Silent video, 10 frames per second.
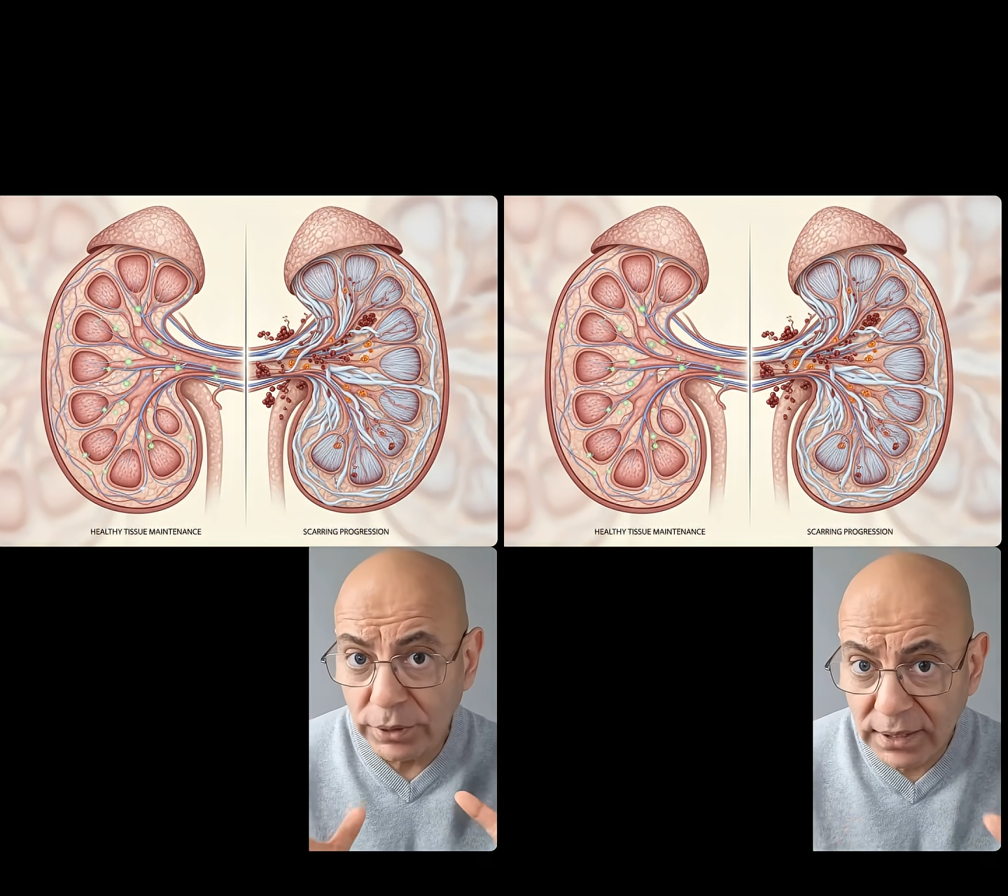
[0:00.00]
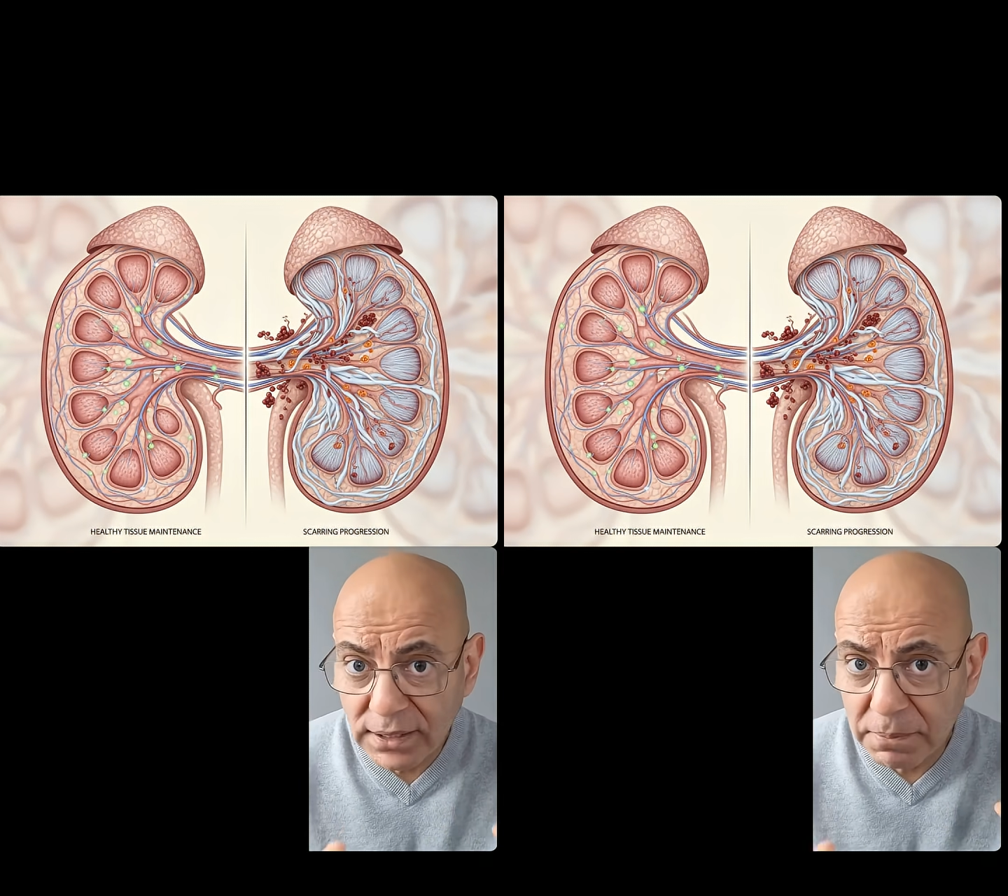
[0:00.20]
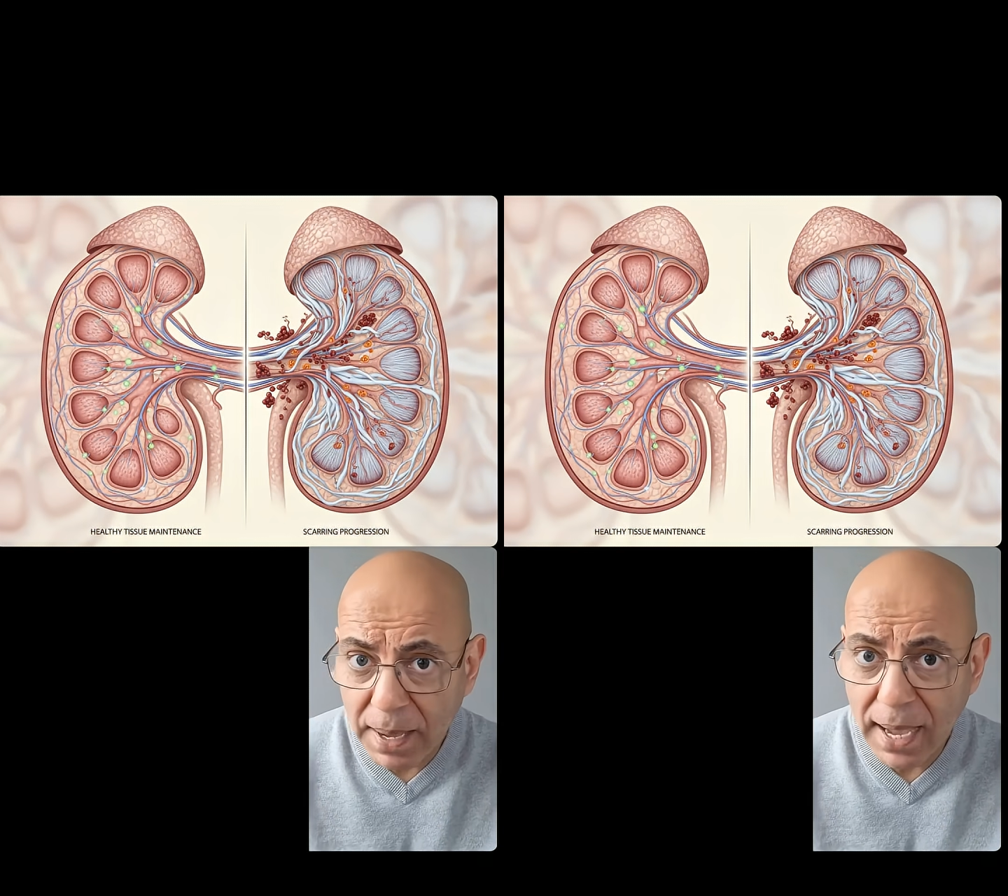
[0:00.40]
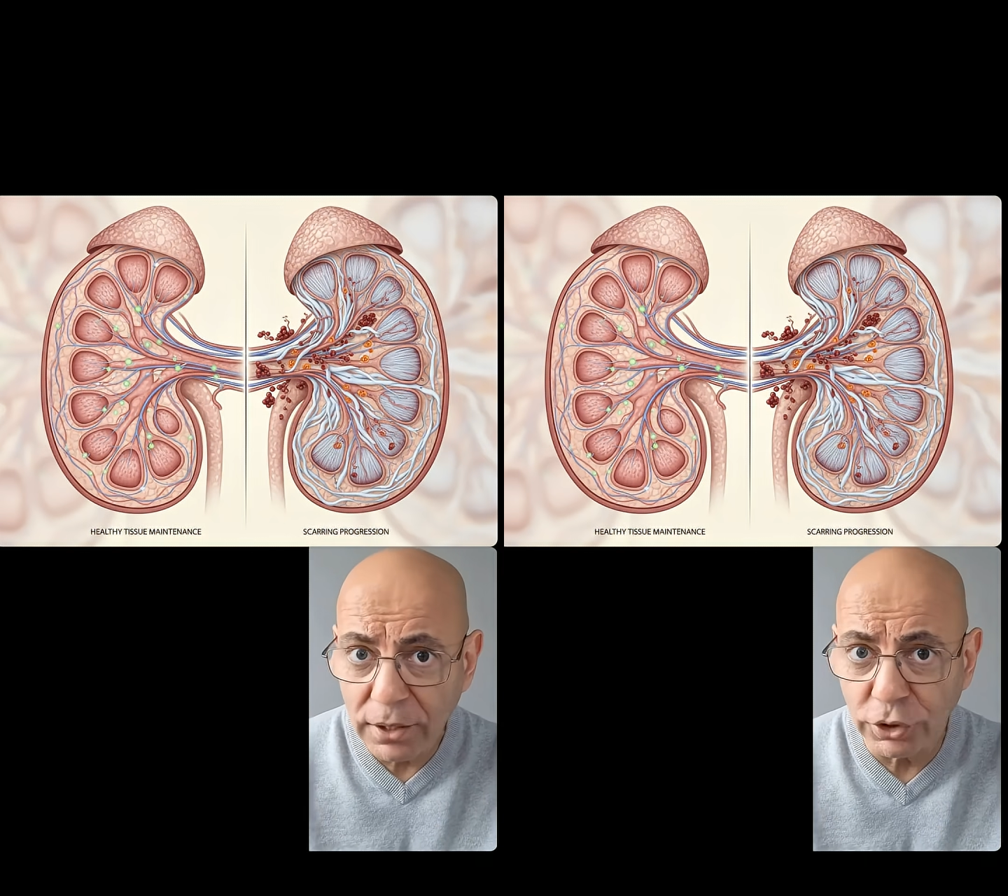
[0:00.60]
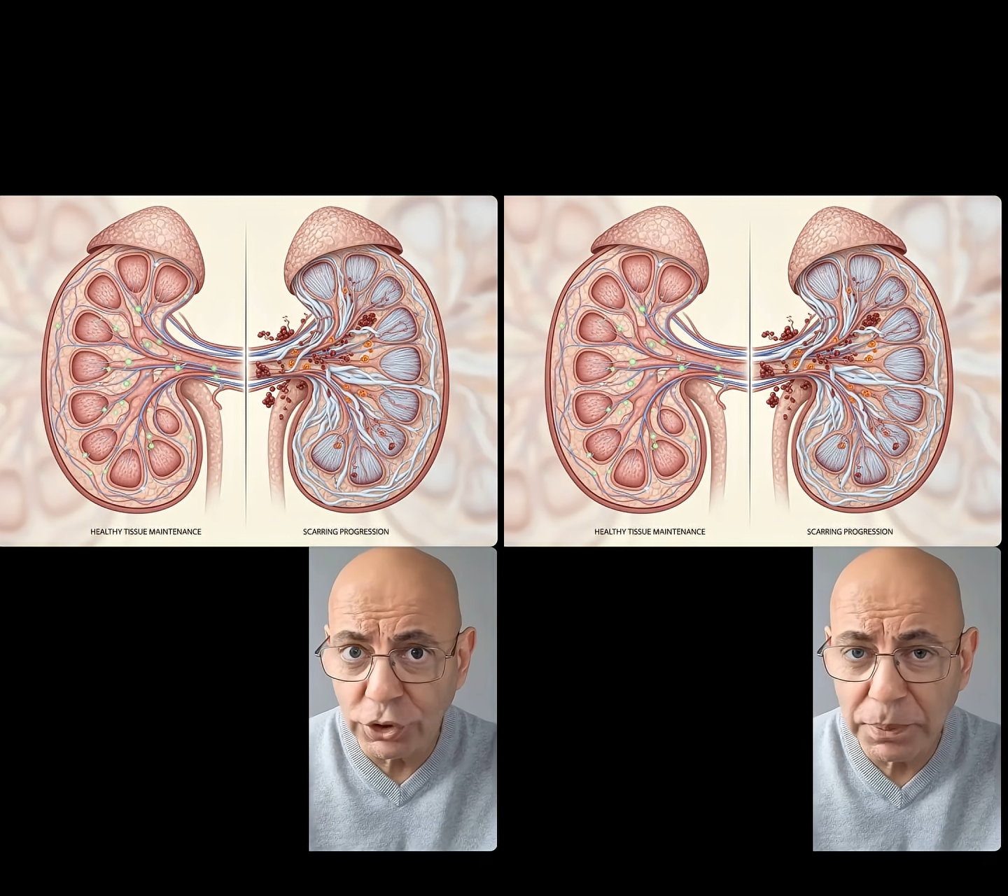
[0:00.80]
this
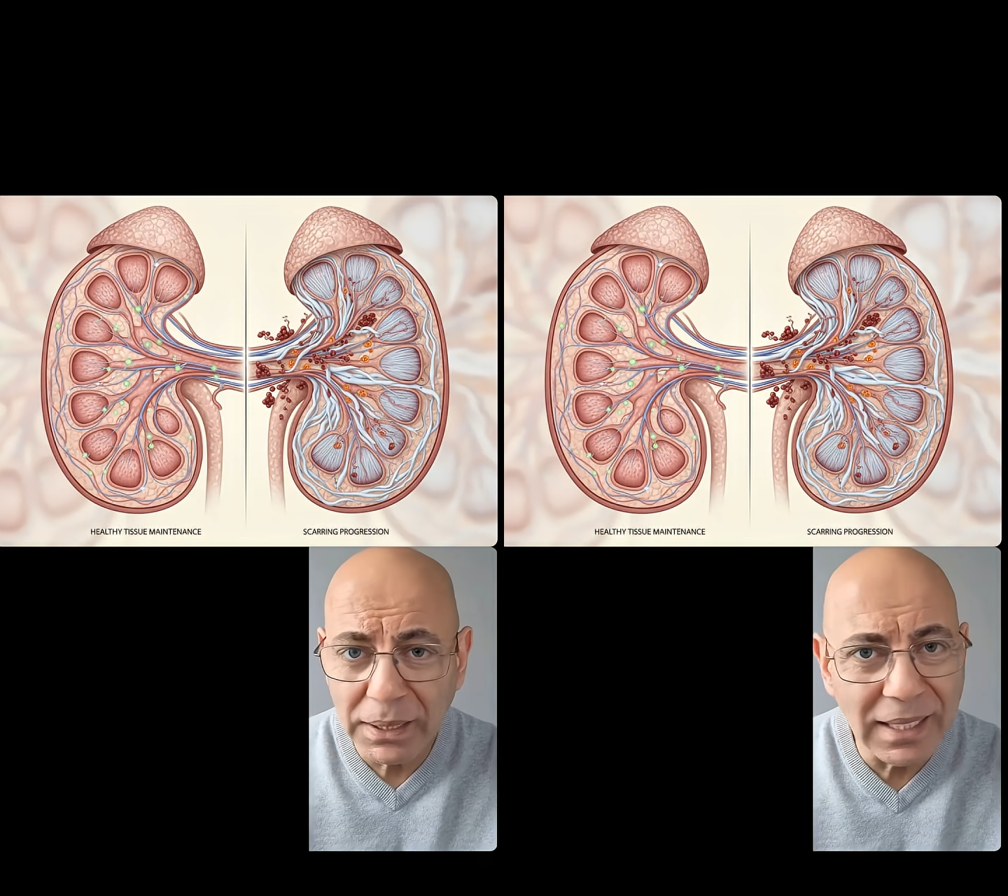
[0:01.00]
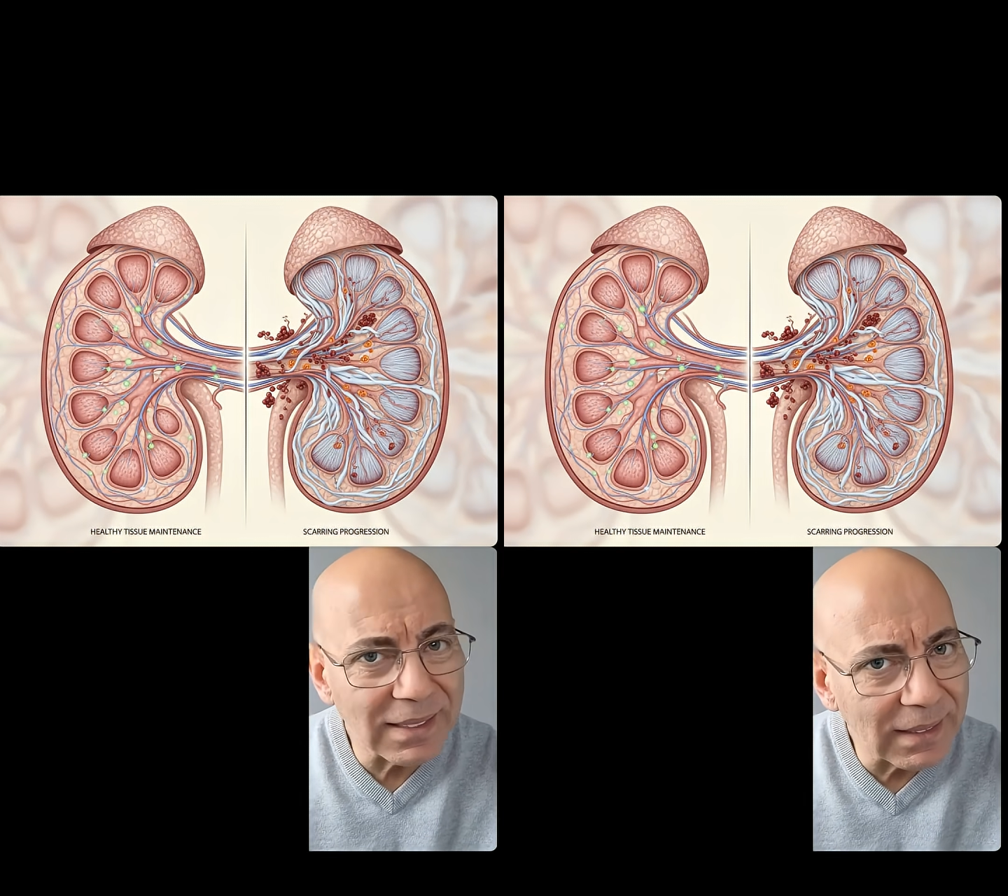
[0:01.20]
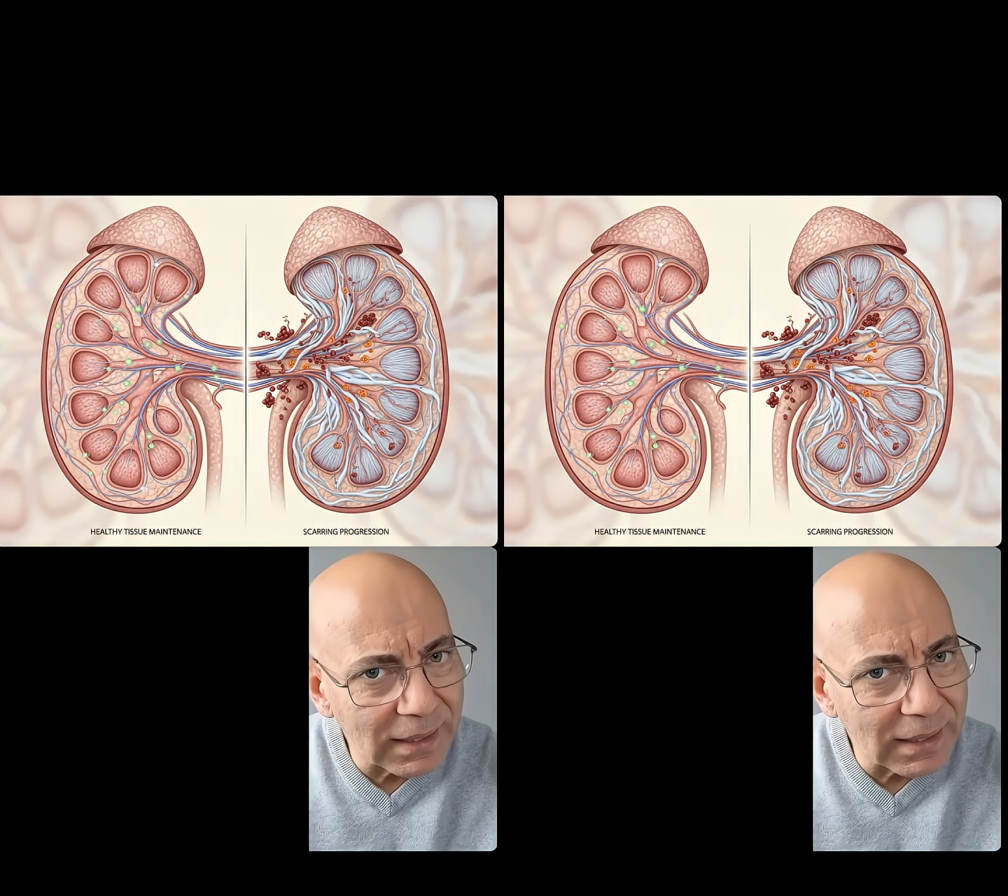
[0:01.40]
matters because